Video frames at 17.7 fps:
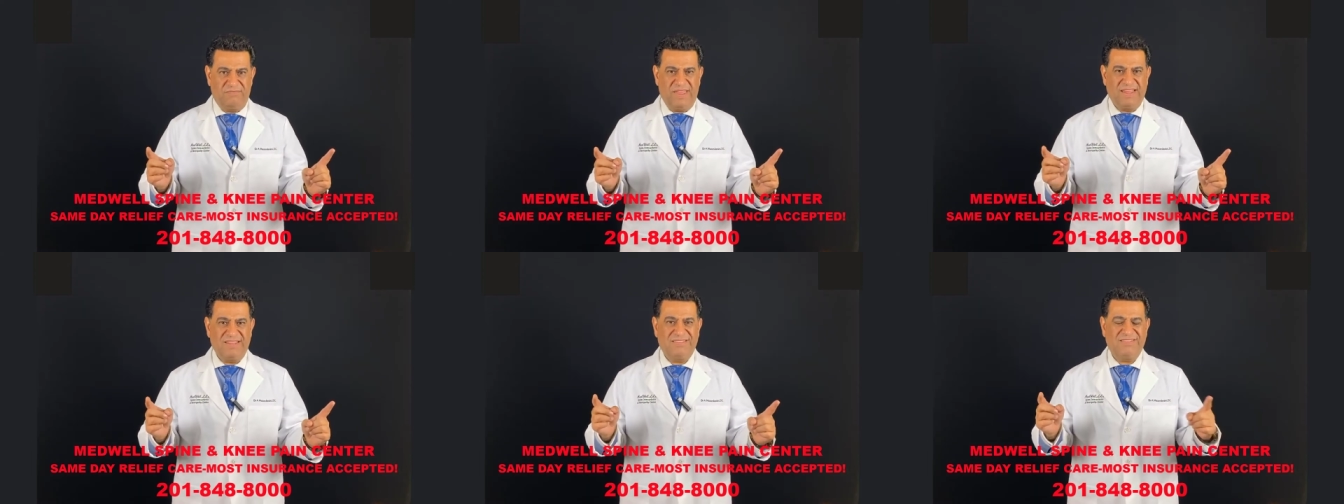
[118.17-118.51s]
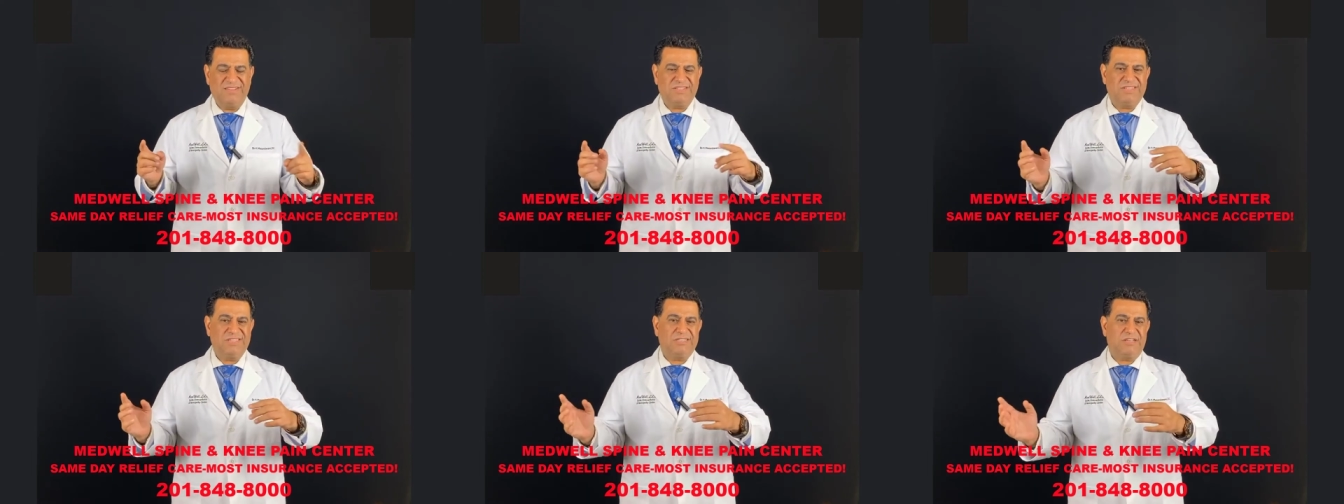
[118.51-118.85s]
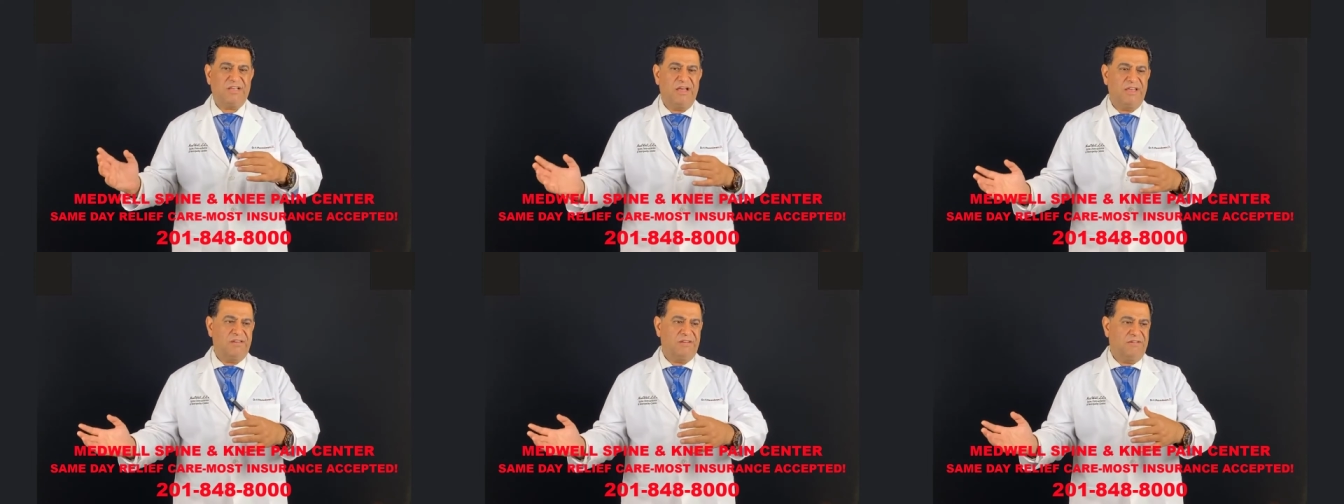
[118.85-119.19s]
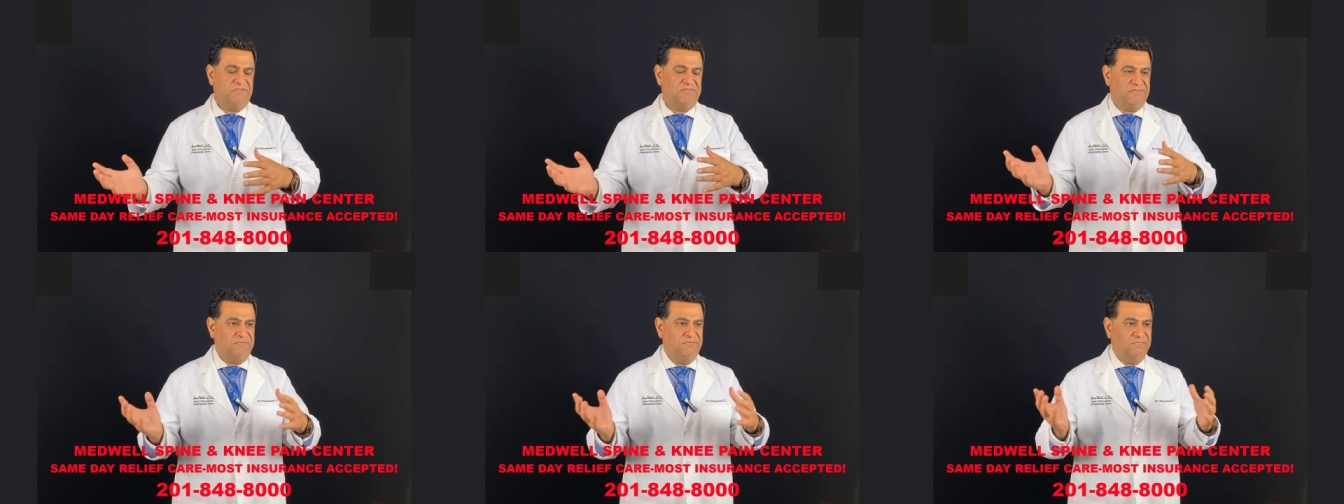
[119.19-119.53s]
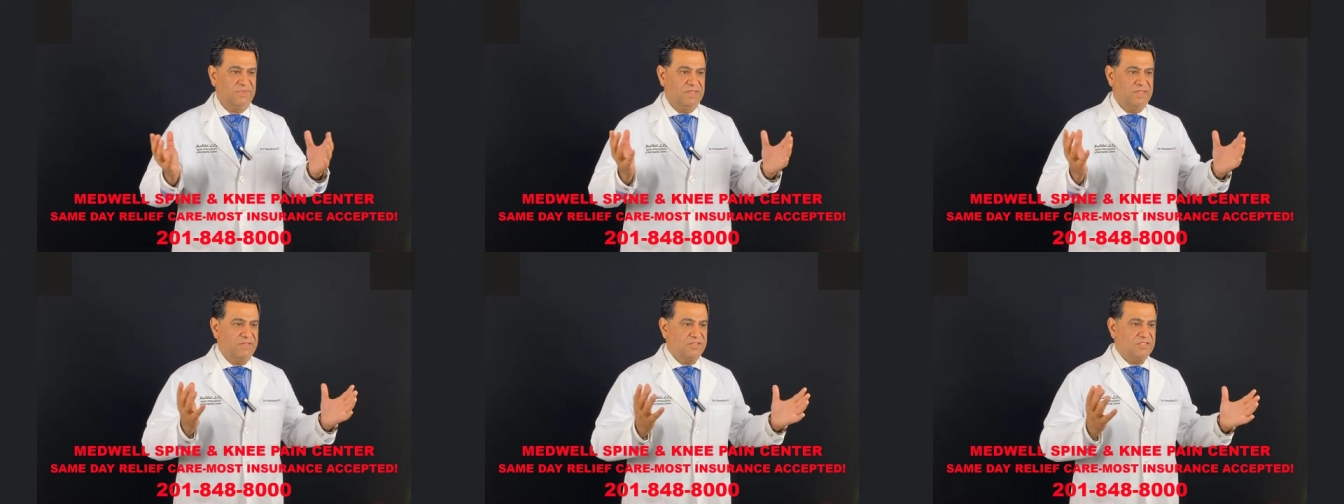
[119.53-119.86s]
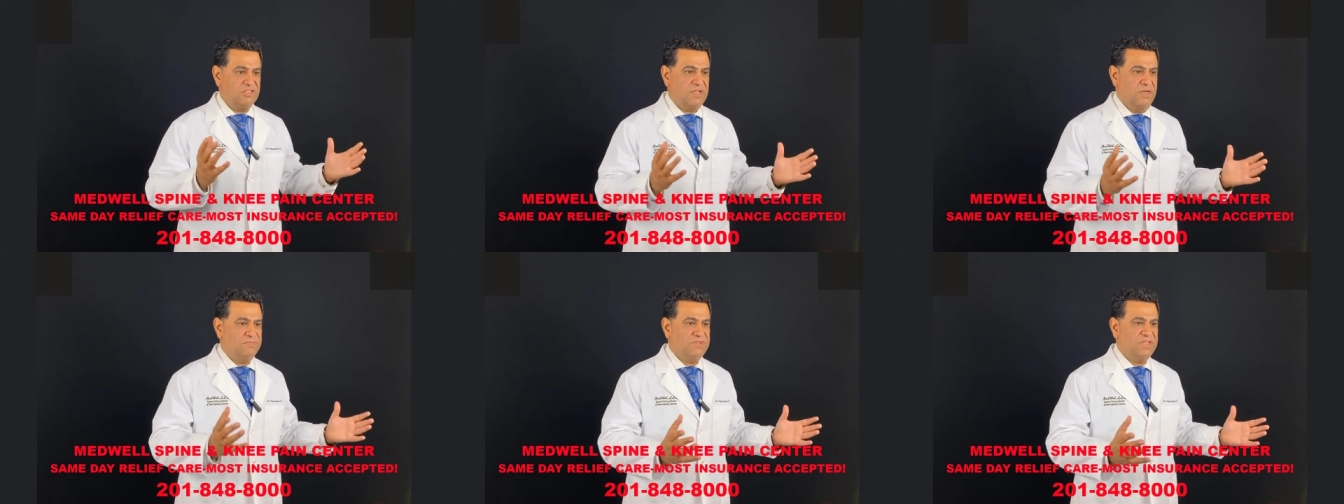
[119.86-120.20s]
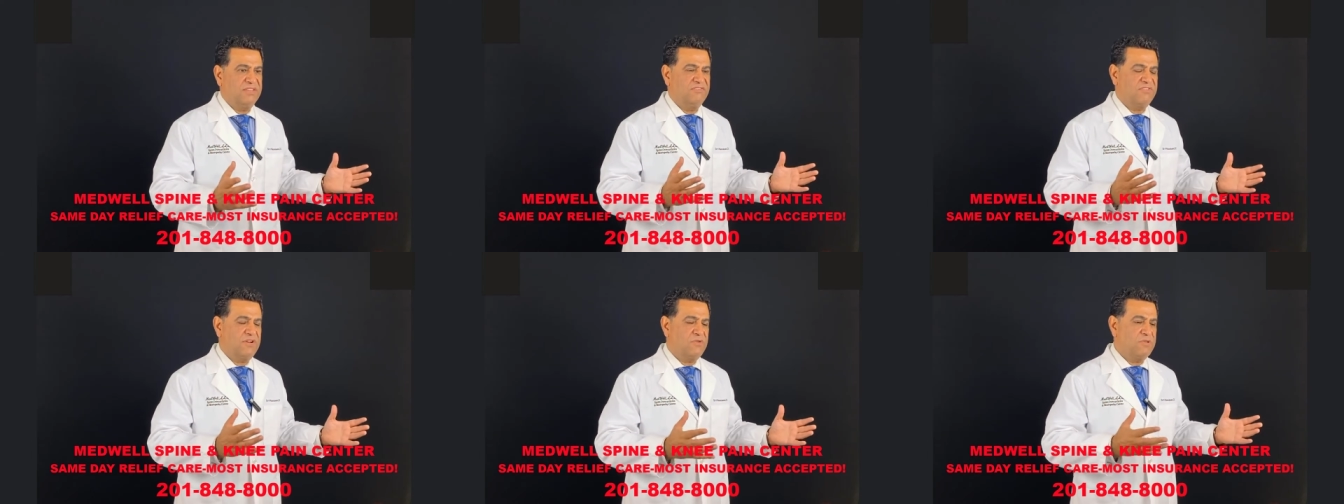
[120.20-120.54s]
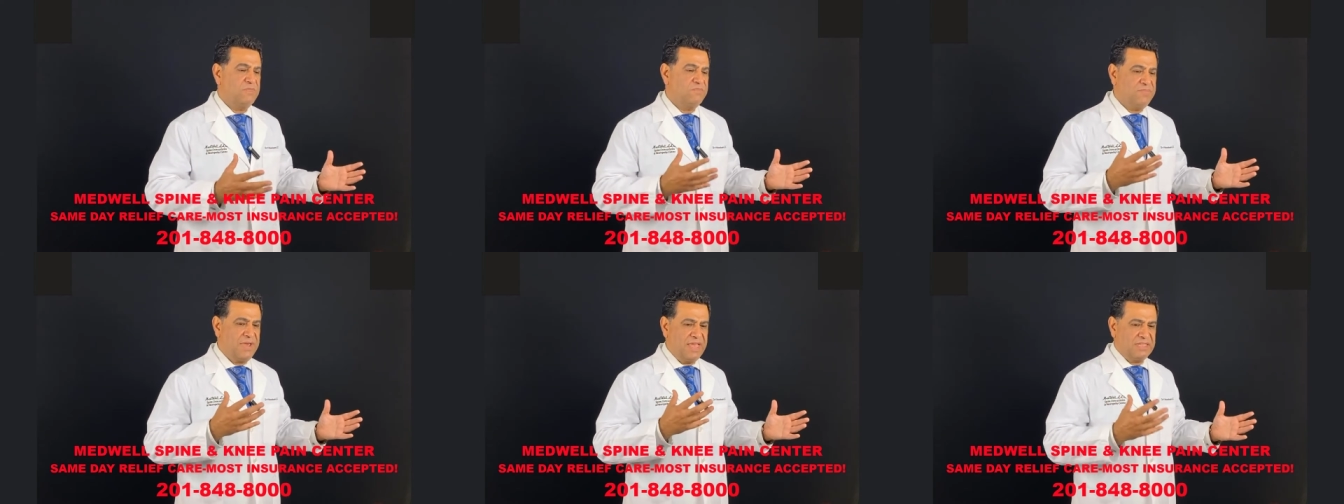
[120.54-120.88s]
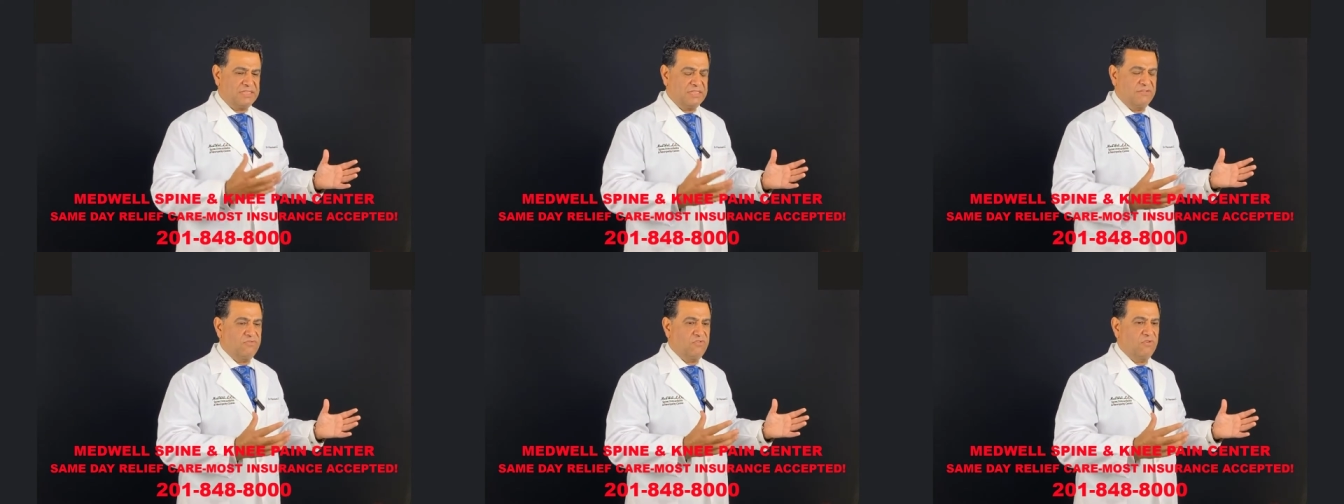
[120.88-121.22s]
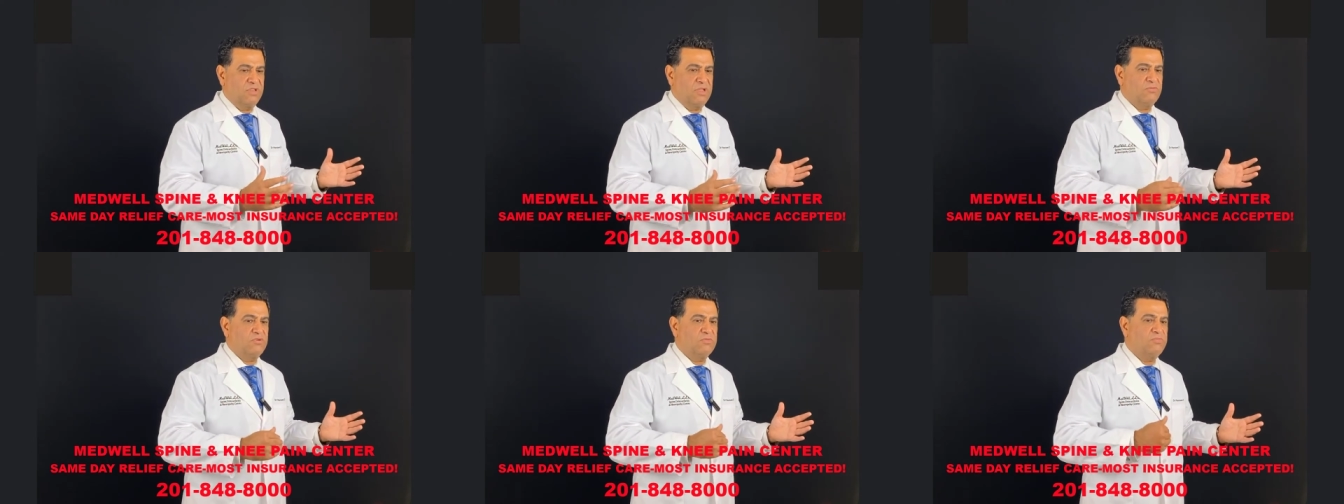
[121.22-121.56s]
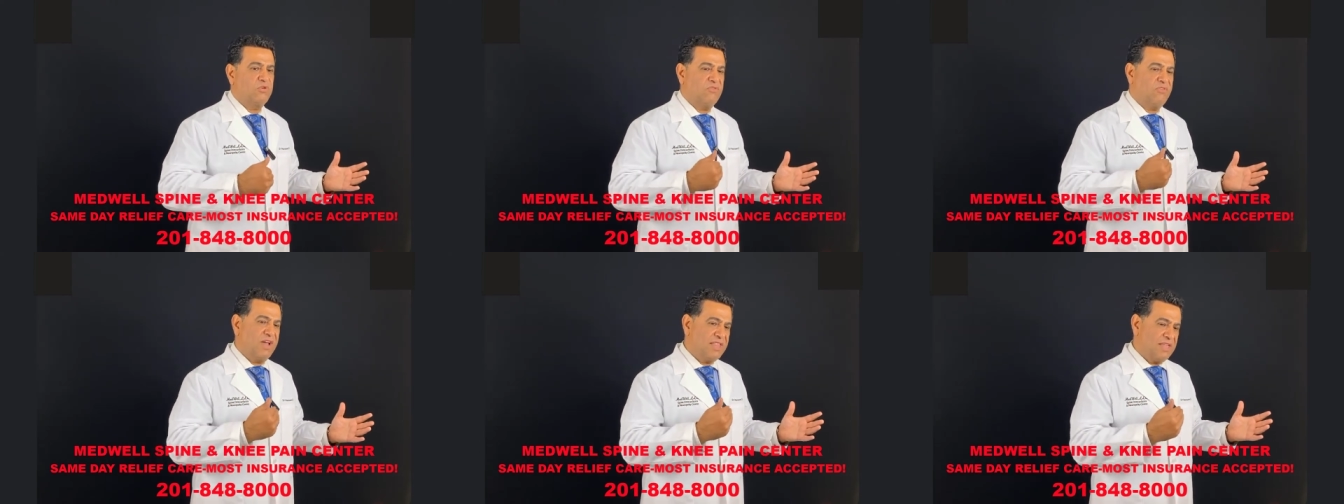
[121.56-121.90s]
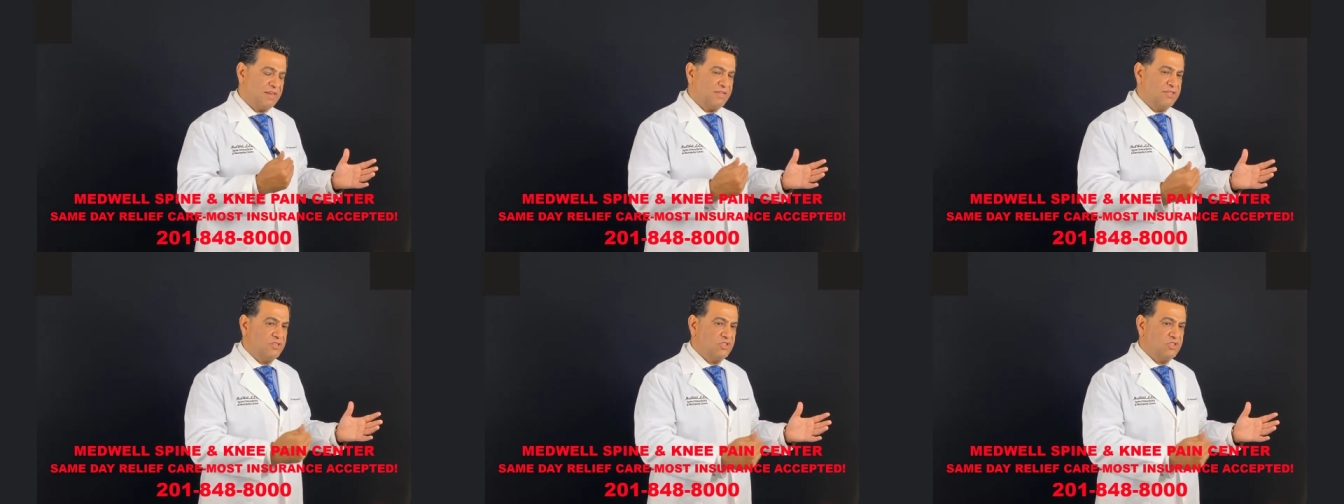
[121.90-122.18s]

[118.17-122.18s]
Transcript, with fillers: and this is kind of something very basic for them to provide an